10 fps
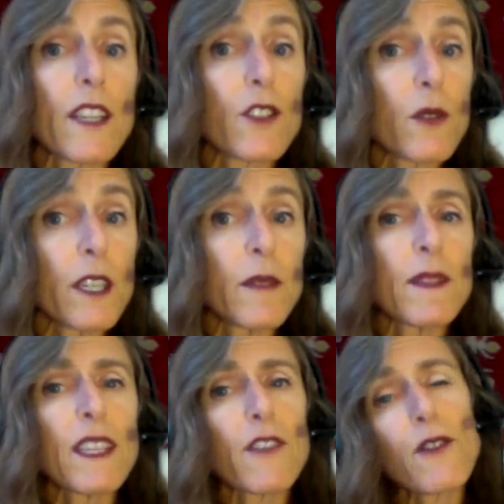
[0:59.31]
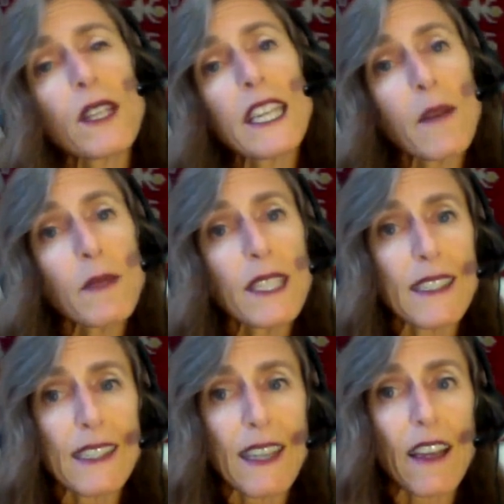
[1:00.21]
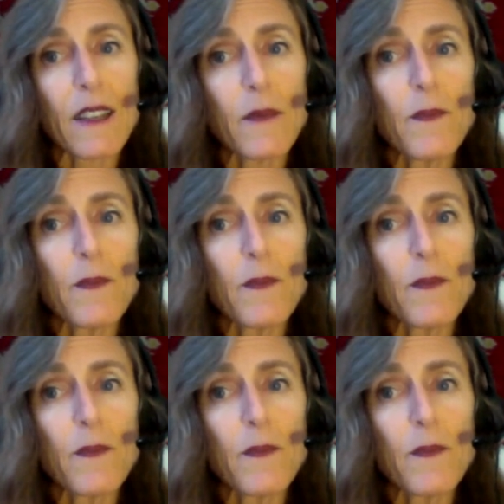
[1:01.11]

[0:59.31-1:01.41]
and dreams, yet feeling empty inside.